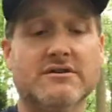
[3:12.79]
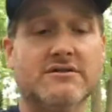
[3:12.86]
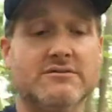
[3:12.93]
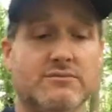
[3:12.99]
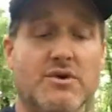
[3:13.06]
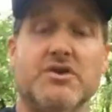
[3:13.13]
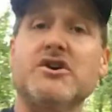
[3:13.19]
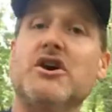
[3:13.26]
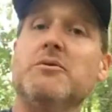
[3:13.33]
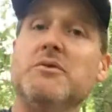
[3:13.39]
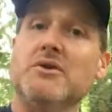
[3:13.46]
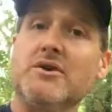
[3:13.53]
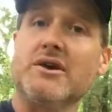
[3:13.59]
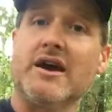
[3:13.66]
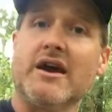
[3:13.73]
with
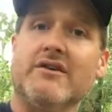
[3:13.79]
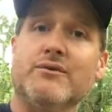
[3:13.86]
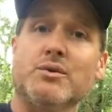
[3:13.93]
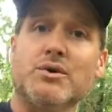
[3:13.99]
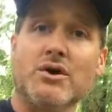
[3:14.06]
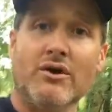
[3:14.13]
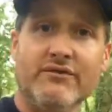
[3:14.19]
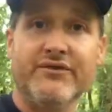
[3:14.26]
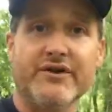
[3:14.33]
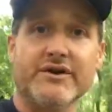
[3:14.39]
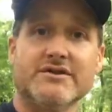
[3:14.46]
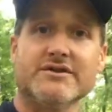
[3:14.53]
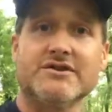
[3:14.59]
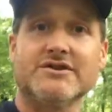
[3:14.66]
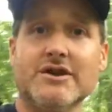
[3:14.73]
communicate with
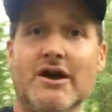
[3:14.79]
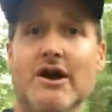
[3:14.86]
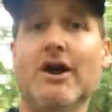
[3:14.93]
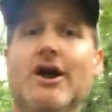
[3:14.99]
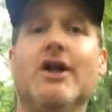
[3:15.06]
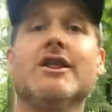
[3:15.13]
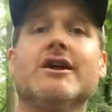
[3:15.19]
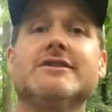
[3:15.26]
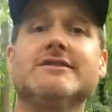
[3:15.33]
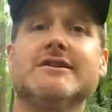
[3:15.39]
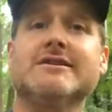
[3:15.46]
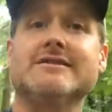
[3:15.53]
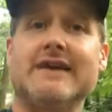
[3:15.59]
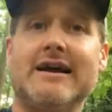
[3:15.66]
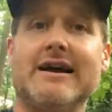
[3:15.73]
confidence, that's
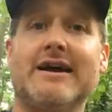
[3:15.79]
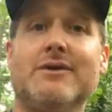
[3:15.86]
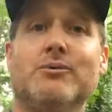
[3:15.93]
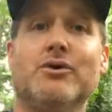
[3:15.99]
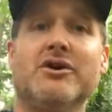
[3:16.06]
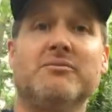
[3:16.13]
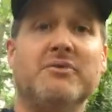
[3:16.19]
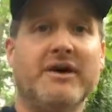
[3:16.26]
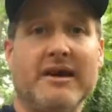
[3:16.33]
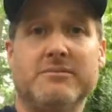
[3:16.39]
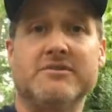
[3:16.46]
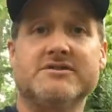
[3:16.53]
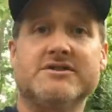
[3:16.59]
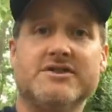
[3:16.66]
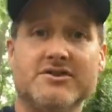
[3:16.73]
exactly what you'll be able
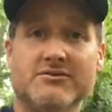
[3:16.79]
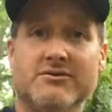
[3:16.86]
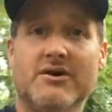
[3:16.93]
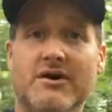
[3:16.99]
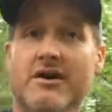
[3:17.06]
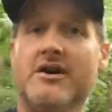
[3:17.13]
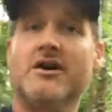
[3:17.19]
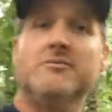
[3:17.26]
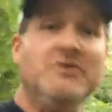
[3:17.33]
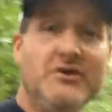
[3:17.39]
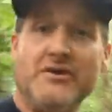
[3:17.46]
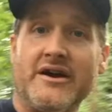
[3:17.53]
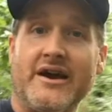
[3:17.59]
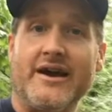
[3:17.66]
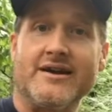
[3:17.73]
to do.
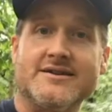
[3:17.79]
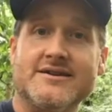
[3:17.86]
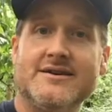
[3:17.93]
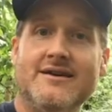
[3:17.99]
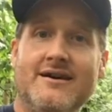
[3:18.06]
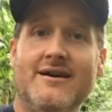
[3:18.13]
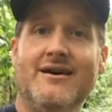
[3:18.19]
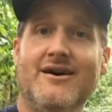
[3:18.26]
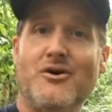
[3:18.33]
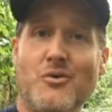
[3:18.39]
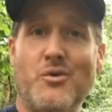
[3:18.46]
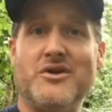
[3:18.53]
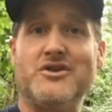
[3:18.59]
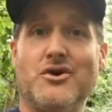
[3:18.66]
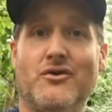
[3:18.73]
Communicate
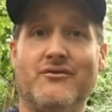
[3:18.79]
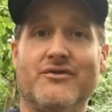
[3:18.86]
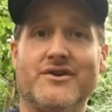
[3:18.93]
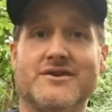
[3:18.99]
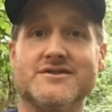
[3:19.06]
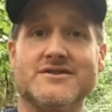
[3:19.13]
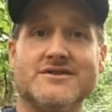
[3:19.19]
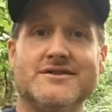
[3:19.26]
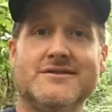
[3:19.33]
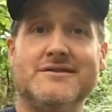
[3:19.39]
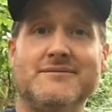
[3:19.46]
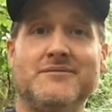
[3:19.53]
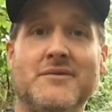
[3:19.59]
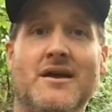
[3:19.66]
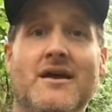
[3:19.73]
with confidence.
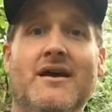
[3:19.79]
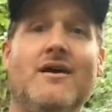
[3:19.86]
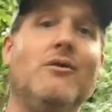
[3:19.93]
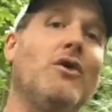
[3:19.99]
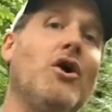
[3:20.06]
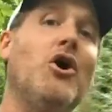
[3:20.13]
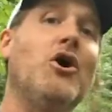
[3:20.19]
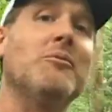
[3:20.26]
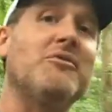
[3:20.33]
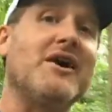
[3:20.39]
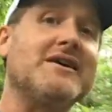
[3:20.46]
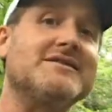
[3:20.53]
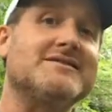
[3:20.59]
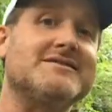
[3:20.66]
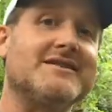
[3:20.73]
Well, I hope that
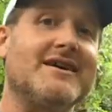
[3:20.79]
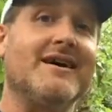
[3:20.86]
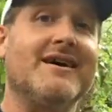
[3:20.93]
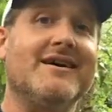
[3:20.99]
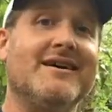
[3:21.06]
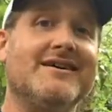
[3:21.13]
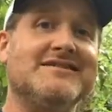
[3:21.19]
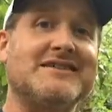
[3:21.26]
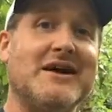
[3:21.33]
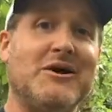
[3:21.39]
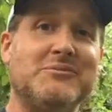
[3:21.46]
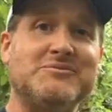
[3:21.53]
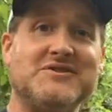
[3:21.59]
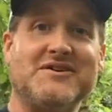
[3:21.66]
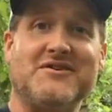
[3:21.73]
has
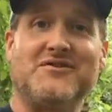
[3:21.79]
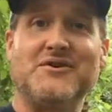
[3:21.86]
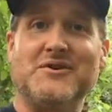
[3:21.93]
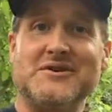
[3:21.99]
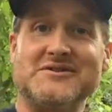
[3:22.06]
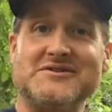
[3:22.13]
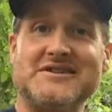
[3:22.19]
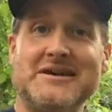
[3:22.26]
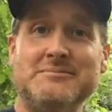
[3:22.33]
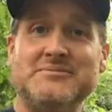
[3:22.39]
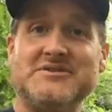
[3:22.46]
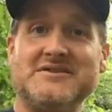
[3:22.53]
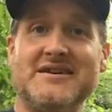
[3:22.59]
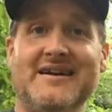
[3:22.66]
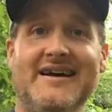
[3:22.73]
helped. A few little
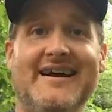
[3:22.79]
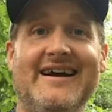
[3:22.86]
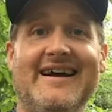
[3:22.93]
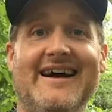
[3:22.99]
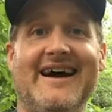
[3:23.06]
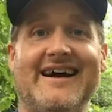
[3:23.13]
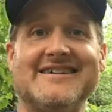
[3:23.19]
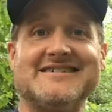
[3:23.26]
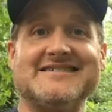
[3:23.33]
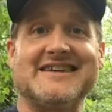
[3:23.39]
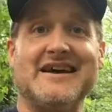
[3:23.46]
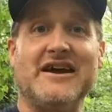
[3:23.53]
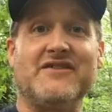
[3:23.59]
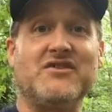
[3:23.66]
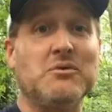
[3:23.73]
tips, and
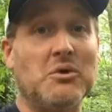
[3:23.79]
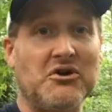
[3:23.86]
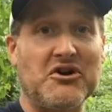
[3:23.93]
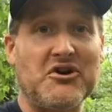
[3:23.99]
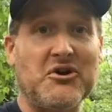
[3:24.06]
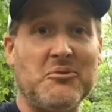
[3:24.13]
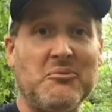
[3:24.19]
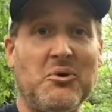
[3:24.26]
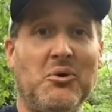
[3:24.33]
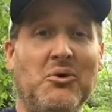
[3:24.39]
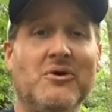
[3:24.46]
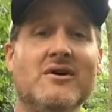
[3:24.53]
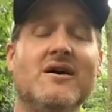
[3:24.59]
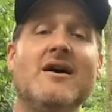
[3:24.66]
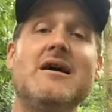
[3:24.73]
if you want to know more,
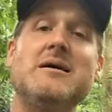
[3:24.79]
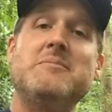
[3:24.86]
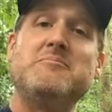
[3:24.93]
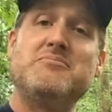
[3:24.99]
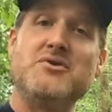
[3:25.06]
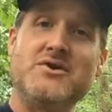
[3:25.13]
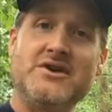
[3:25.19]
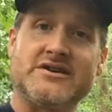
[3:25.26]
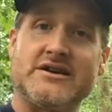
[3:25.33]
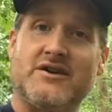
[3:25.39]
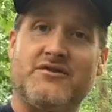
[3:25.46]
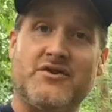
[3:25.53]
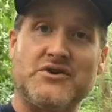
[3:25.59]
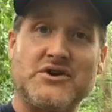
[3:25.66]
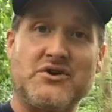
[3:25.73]
book yourself
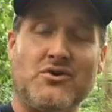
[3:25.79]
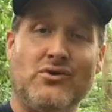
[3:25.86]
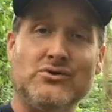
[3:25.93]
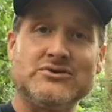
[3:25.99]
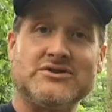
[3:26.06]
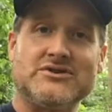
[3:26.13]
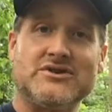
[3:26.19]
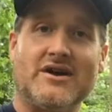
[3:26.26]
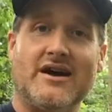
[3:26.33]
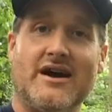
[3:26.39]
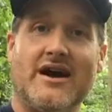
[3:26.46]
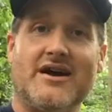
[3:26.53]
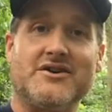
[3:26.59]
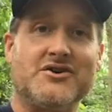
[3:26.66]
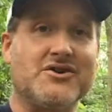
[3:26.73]
on the course
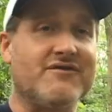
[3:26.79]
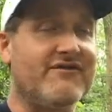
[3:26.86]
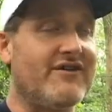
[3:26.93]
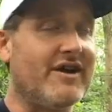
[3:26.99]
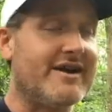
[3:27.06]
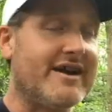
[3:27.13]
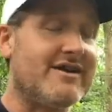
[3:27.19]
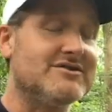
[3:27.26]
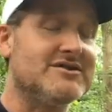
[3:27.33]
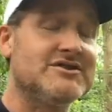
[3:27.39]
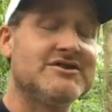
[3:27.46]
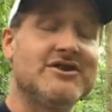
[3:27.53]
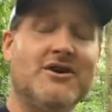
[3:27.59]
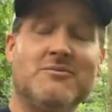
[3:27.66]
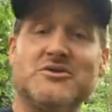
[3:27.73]
and you can find out
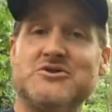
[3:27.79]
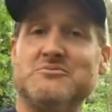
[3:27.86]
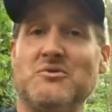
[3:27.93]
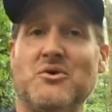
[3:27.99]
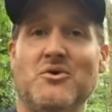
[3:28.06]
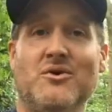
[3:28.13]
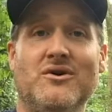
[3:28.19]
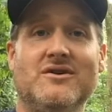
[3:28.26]
so much more